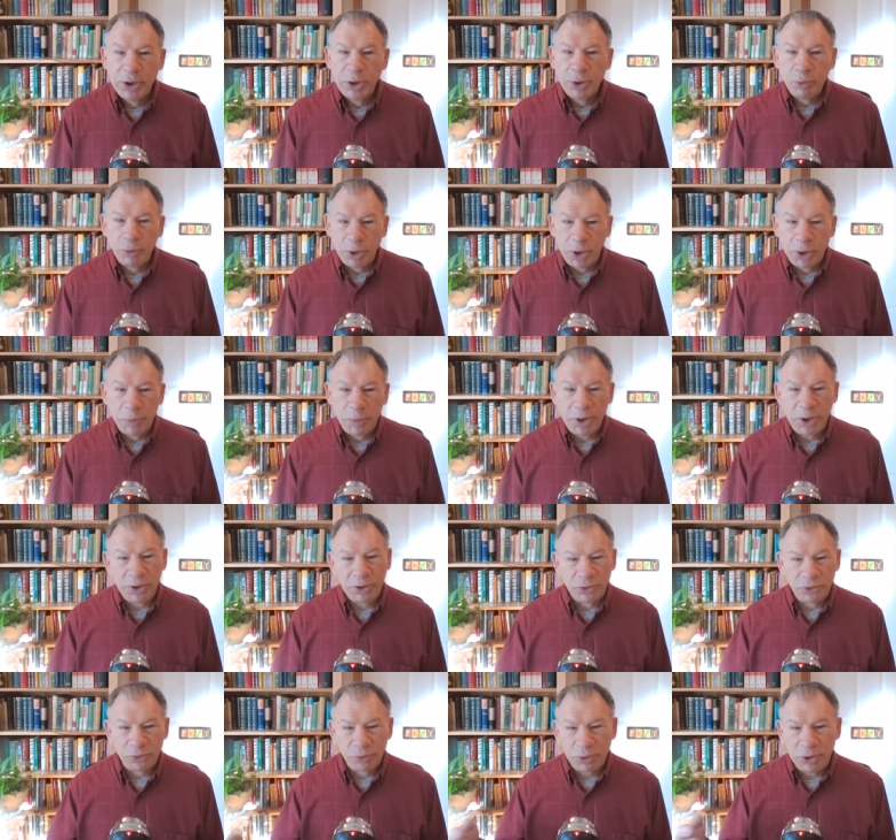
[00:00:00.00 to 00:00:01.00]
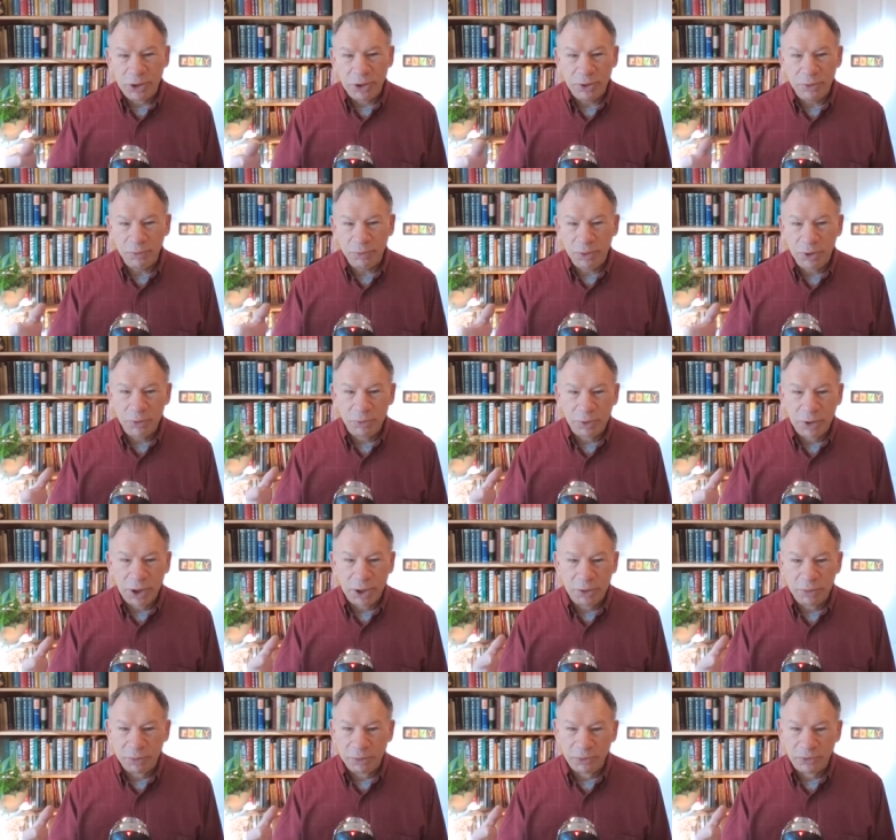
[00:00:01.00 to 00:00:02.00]
what i mean is we you and
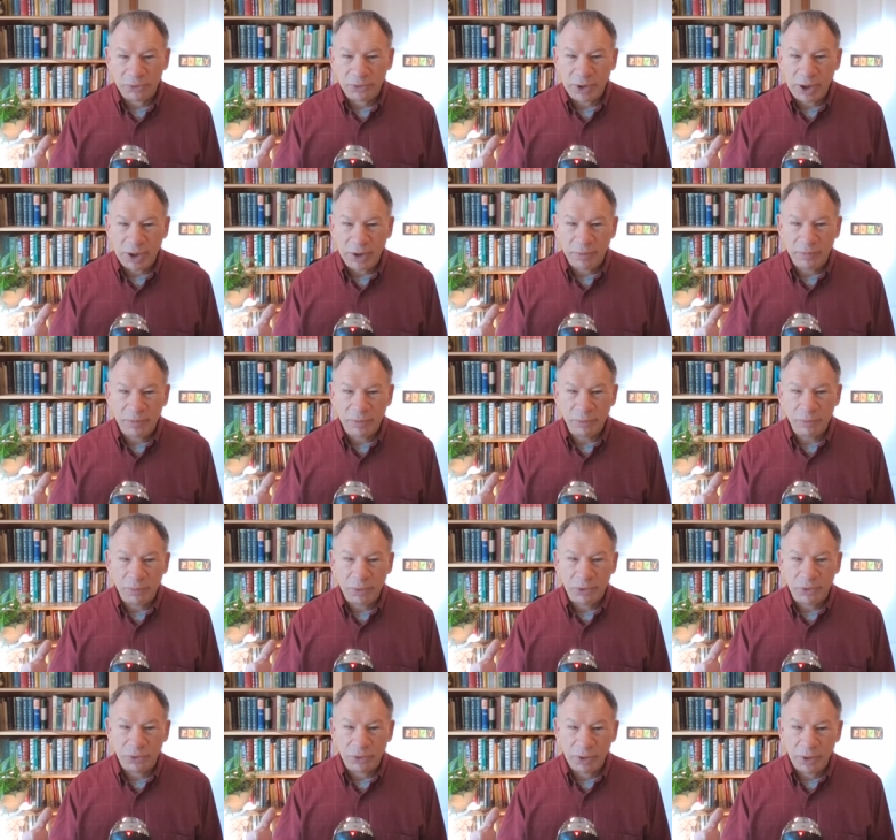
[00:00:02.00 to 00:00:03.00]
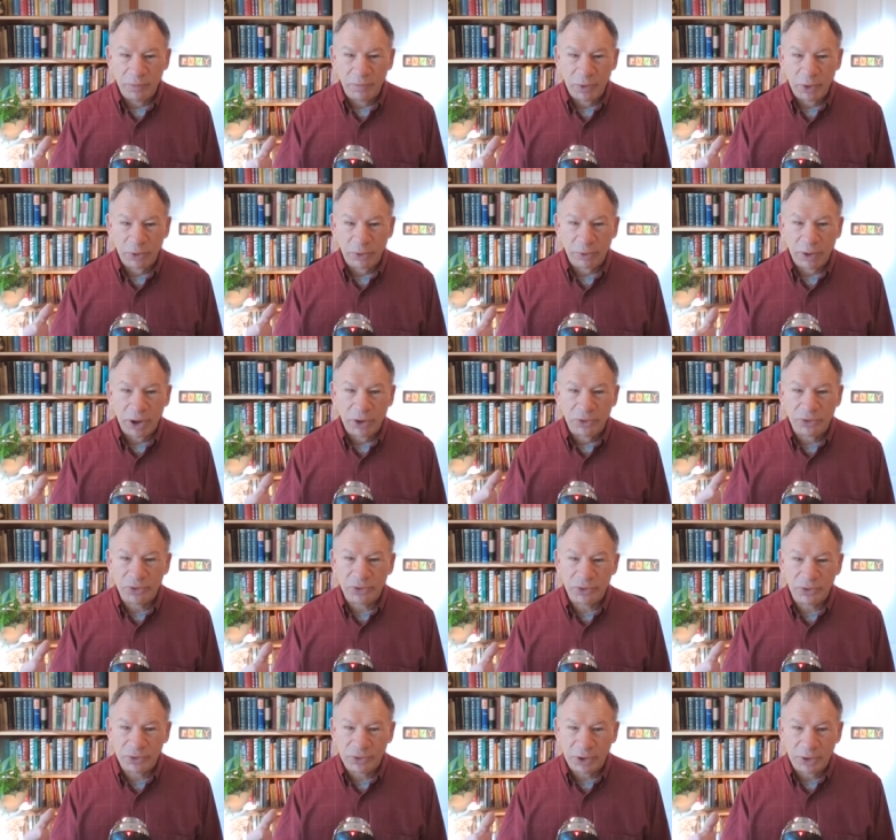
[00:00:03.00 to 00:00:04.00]
i who are saved we should live a
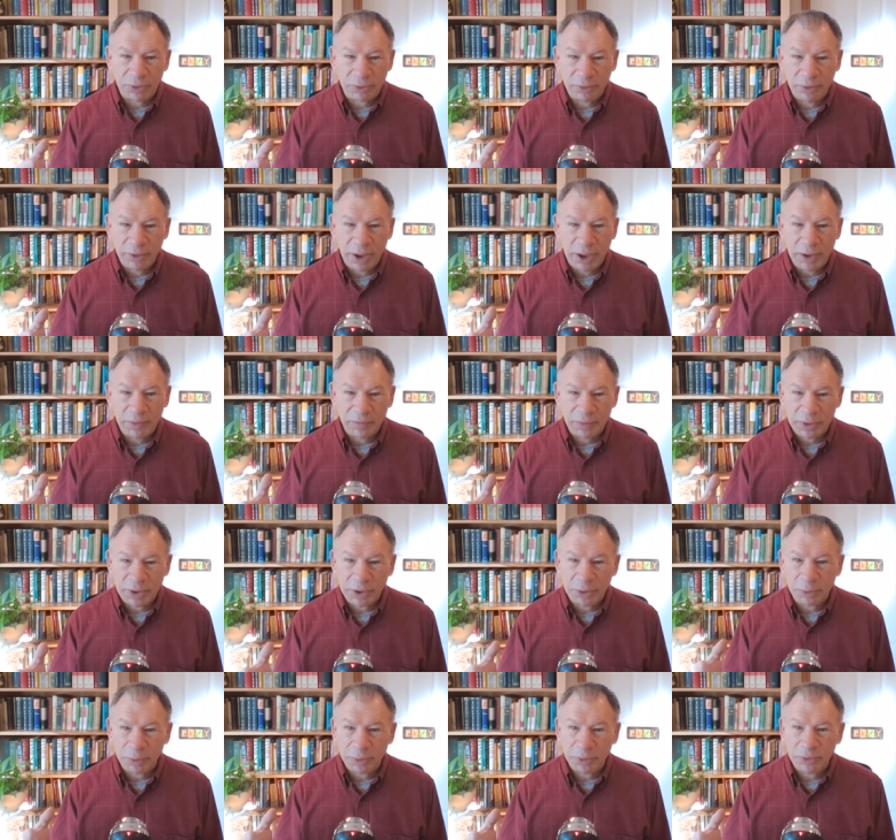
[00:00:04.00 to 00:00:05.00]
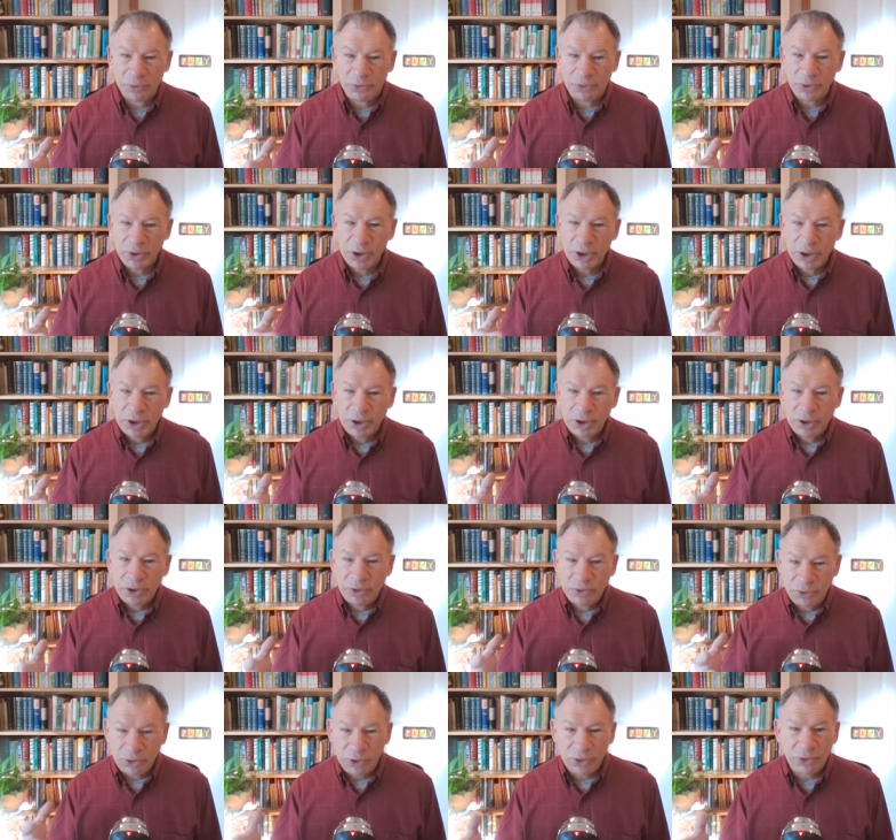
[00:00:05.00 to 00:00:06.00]
christ-centered life in other words
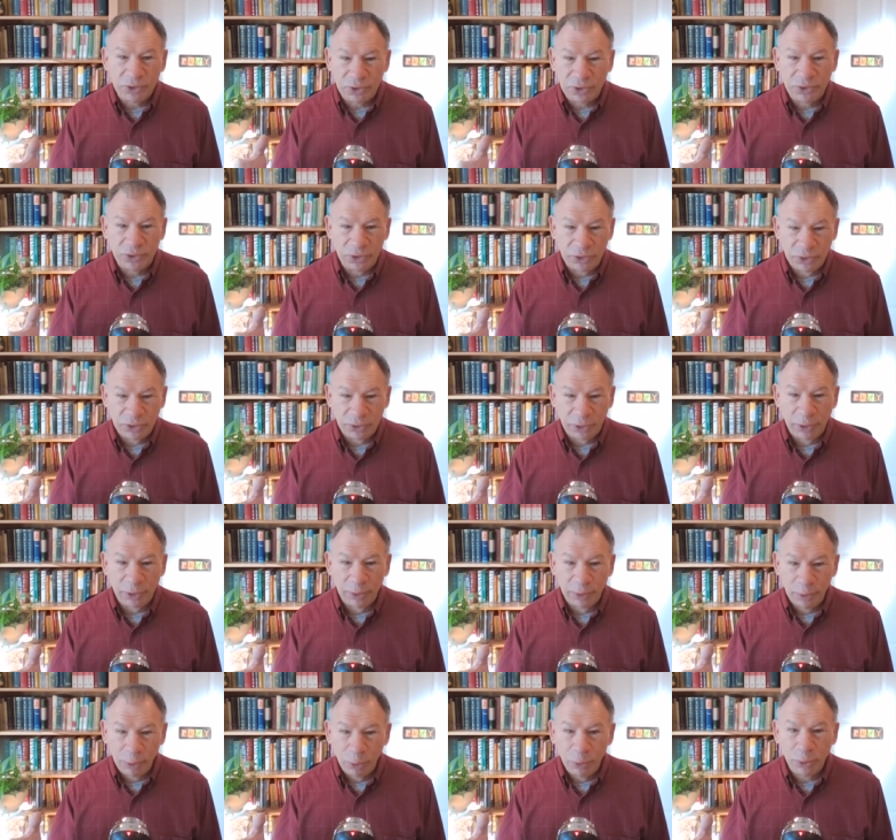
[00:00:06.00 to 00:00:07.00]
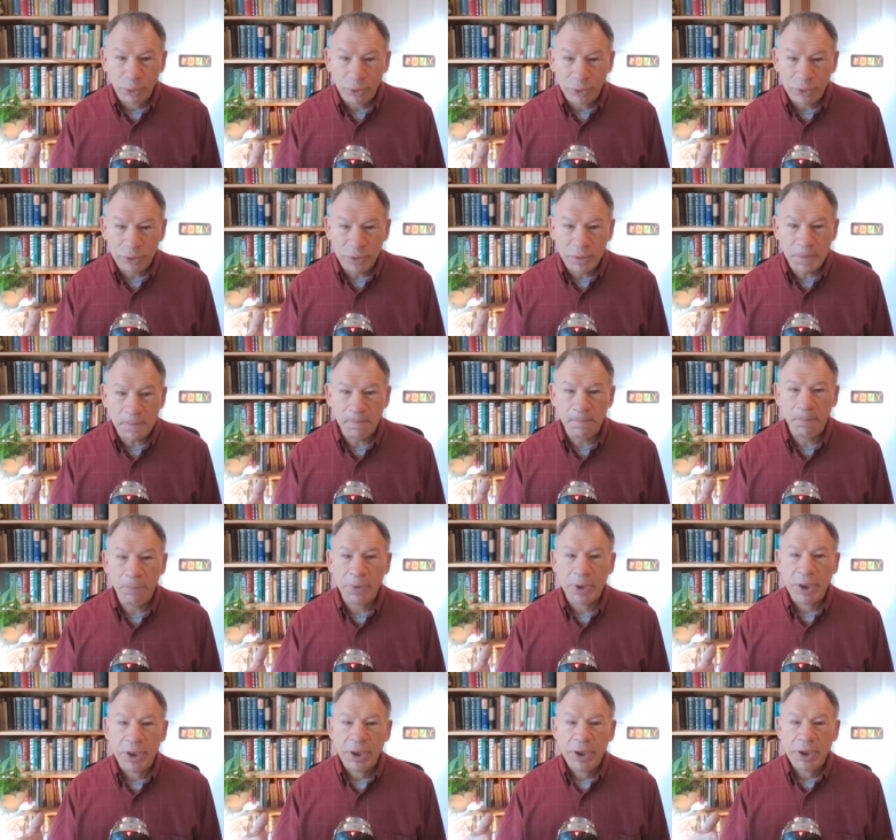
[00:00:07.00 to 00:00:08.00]
Jesus is our Lord
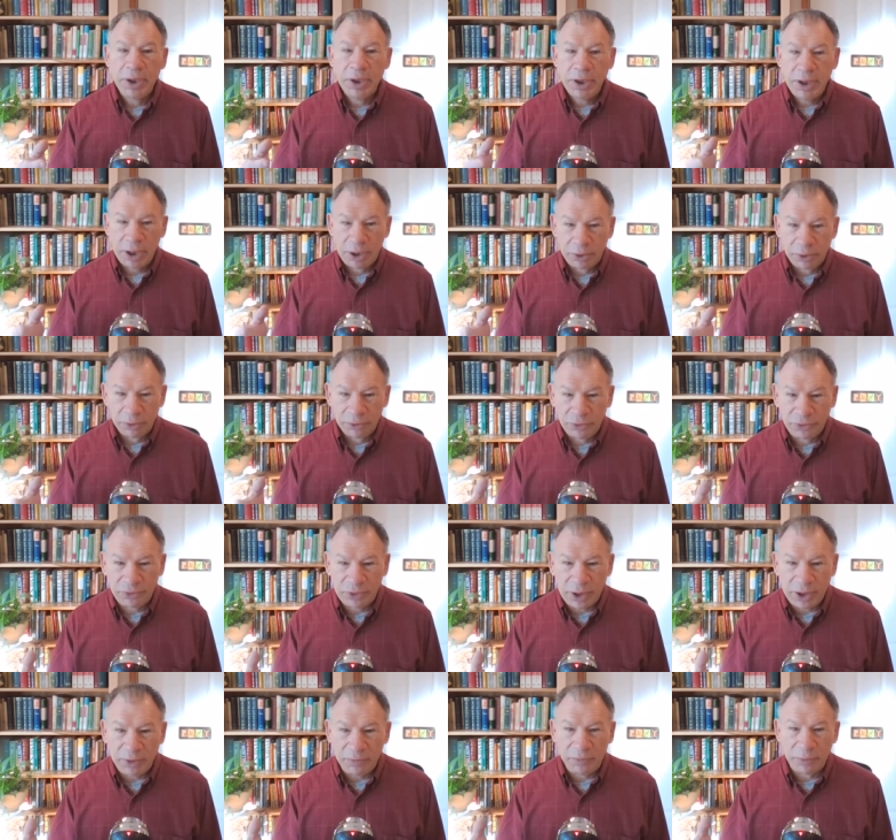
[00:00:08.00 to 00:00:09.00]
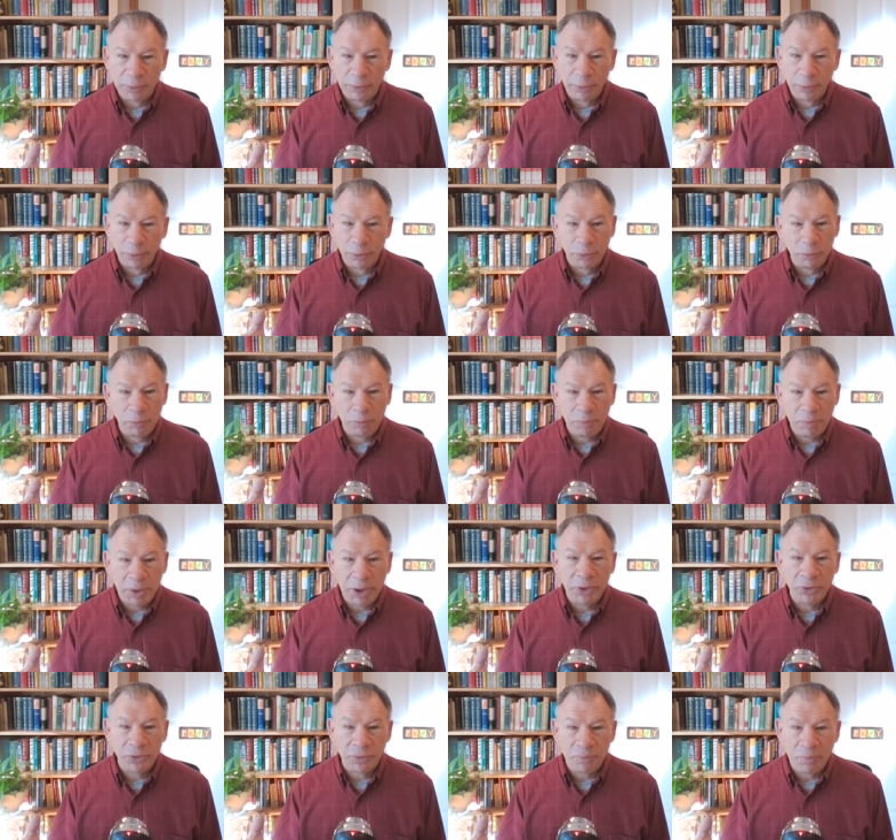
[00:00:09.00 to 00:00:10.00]
and our Savior. Lord
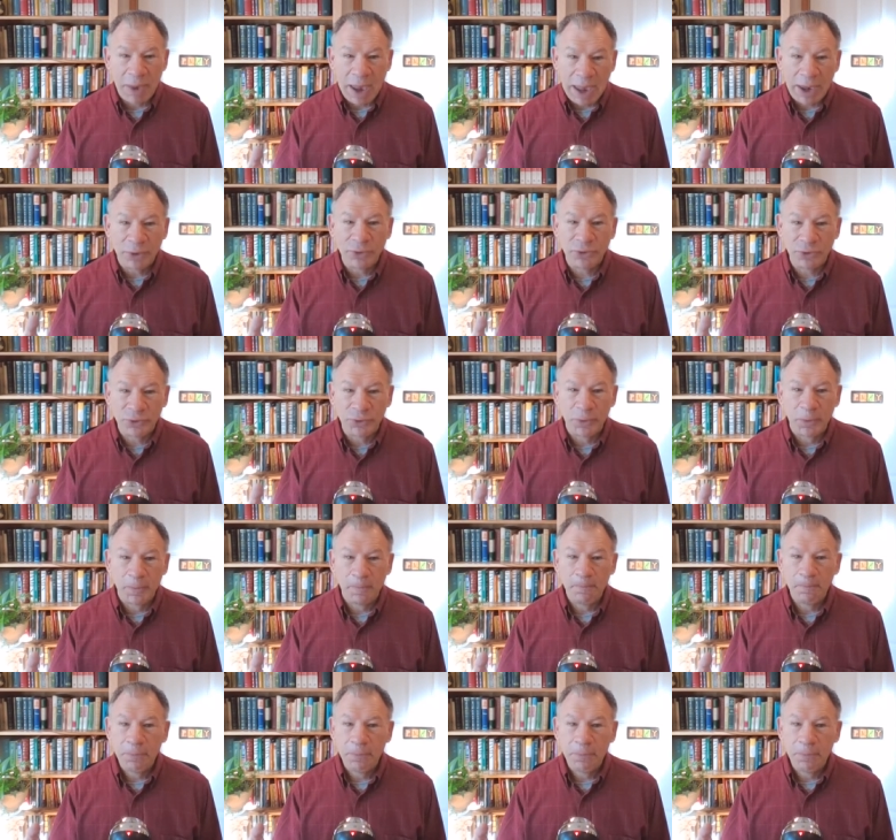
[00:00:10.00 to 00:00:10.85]
means master.